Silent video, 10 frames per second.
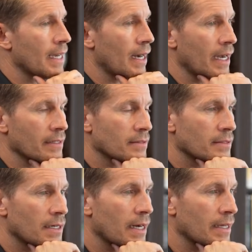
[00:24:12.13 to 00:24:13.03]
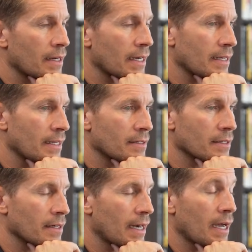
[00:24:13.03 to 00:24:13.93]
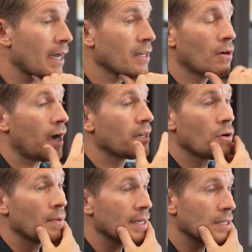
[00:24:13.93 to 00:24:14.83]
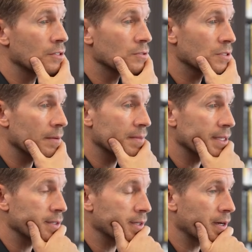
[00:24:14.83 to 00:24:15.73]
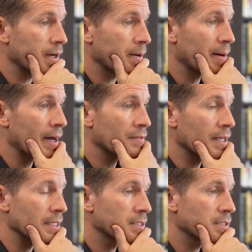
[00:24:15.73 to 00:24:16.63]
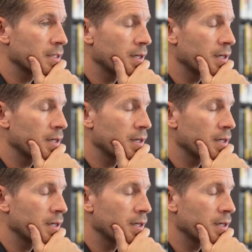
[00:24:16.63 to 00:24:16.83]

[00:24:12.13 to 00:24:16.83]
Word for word: yeah, I, I, I need to, I, I, know, I know we need to do something uh, about this.